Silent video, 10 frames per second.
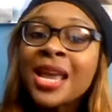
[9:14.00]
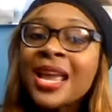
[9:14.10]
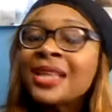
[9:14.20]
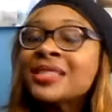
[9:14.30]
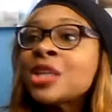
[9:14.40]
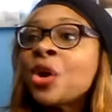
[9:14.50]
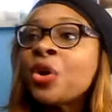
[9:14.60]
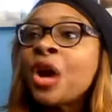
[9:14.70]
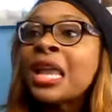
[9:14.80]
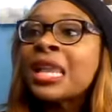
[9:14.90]
And so
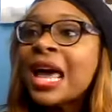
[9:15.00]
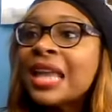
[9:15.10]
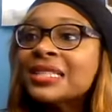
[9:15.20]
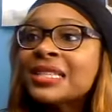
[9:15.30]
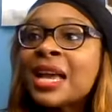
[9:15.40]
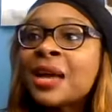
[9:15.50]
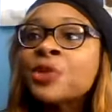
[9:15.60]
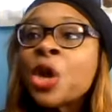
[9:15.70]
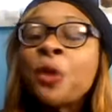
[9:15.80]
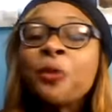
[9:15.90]
a lot of times
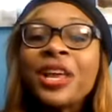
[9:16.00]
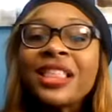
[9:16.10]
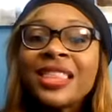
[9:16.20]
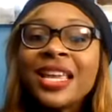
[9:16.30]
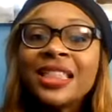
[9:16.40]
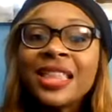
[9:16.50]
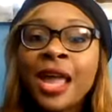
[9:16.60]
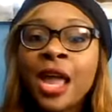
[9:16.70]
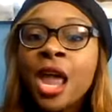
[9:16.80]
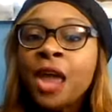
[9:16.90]
we think
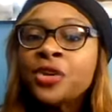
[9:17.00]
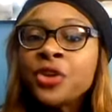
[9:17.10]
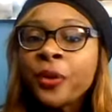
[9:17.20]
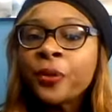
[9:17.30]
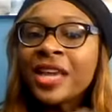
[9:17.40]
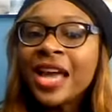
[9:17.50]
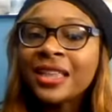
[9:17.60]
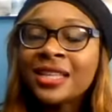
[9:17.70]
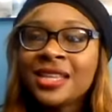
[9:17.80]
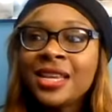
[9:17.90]
that, you know, we got
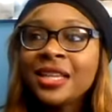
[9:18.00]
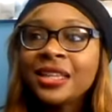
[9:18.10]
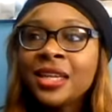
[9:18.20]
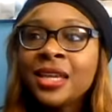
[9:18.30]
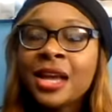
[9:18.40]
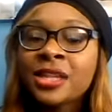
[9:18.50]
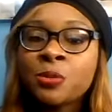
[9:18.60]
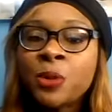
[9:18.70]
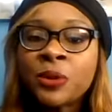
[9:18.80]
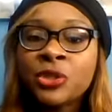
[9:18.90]
this inkling in our
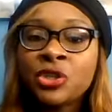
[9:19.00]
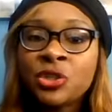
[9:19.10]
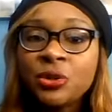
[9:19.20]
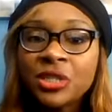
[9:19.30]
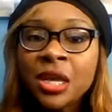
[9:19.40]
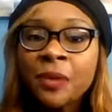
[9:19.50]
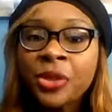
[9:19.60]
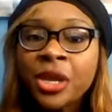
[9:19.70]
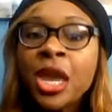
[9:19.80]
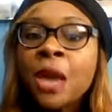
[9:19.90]
spirit to do
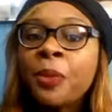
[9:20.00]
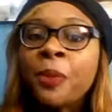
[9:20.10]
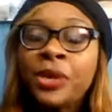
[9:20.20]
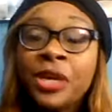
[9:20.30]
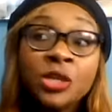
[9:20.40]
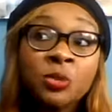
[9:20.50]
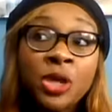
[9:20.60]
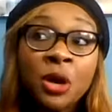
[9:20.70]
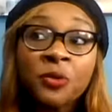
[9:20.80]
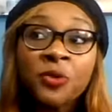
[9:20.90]
something, but because we
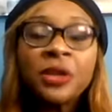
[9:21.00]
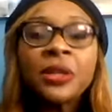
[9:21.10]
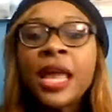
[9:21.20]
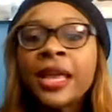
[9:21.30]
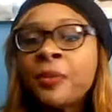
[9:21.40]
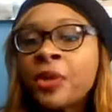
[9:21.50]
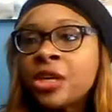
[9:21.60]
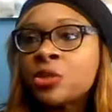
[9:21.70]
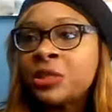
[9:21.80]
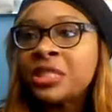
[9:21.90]
don't feel like it,
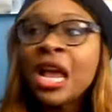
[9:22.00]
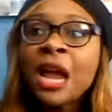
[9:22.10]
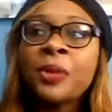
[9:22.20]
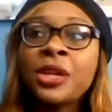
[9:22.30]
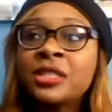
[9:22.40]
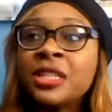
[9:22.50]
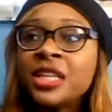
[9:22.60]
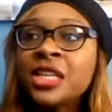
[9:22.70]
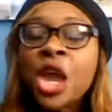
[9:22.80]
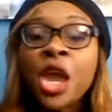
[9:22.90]
because we're tired, because this,
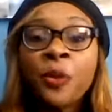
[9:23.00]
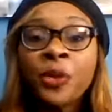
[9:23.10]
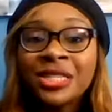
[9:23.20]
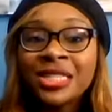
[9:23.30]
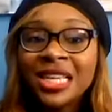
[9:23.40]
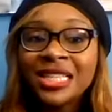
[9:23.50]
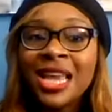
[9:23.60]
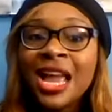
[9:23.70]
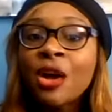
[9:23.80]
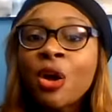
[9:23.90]
and we sit
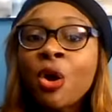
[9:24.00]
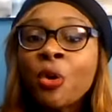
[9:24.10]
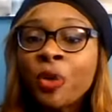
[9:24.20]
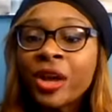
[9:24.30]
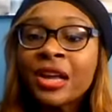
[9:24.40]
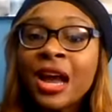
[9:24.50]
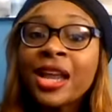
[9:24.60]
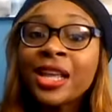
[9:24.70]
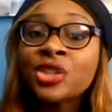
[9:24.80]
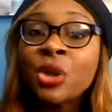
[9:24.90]
down on what God
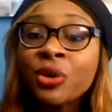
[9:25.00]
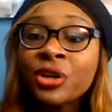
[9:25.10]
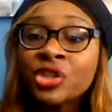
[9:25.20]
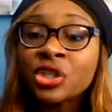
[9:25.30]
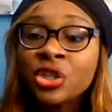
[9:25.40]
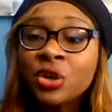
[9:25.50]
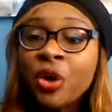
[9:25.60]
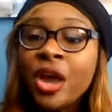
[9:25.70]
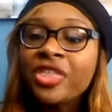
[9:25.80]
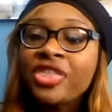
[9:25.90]
had told us to do,
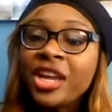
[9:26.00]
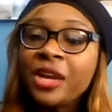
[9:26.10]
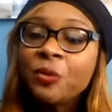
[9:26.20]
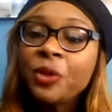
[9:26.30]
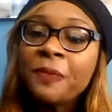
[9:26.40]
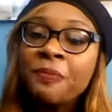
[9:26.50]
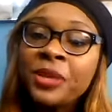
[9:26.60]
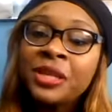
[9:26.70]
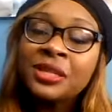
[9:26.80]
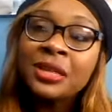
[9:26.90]
then we
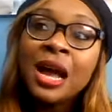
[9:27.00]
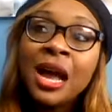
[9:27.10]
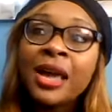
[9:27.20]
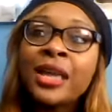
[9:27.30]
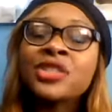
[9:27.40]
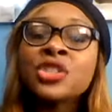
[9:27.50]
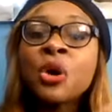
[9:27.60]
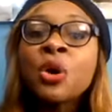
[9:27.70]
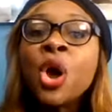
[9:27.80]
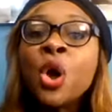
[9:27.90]
miss God. And
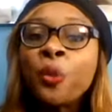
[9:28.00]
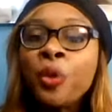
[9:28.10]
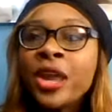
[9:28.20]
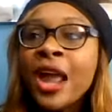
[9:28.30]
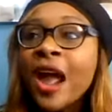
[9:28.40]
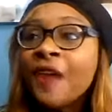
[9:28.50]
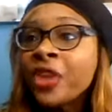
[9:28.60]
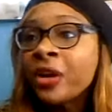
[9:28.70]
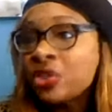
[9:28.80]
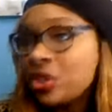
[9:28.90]
so we have,
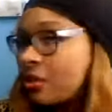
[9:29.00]
there's